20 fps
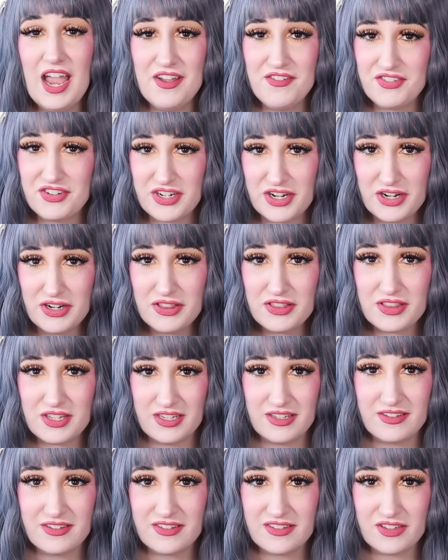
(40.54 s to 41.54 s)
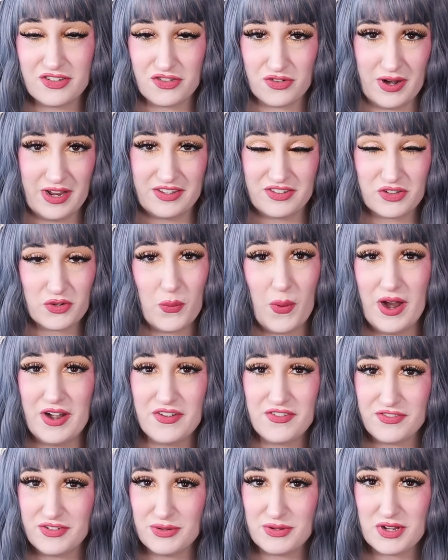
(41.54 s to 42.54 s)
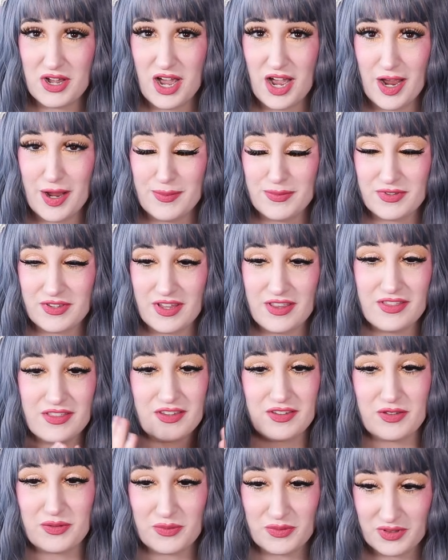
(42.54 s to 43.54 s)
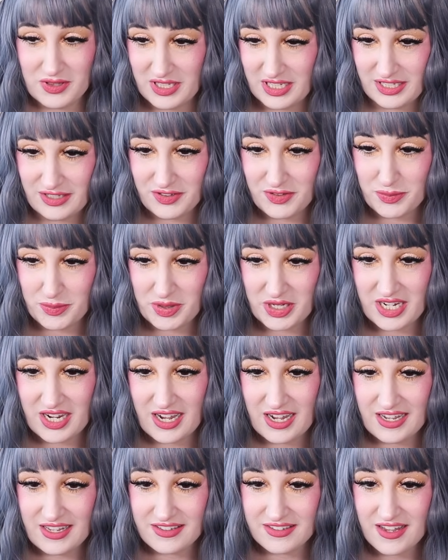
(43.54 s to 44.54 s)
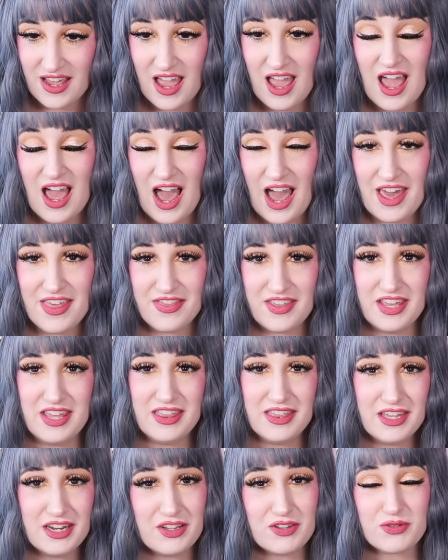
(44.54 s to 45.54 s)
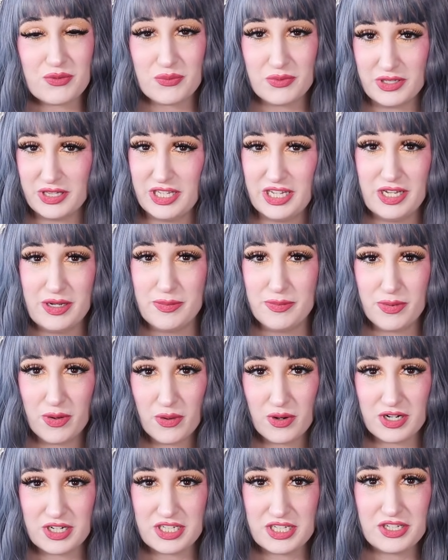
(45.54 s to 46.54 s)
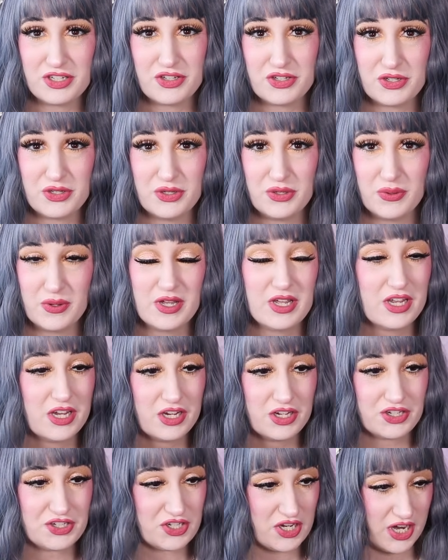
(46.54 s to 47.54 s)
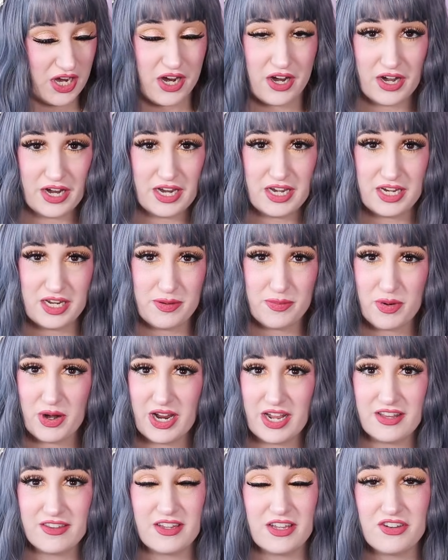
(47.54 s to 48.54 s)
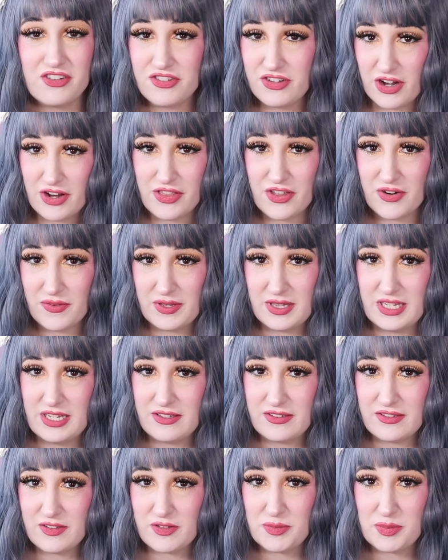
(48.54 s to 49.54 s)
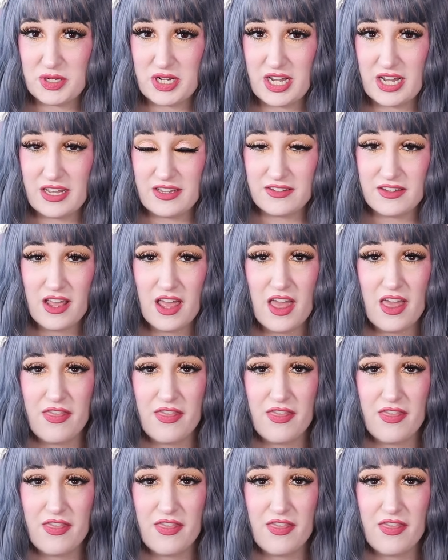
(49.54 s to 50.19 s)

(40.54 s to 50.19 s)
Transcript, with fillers: I have shared this dress quite a few times and this release because I think that it's really important to share indie brands and share their releases because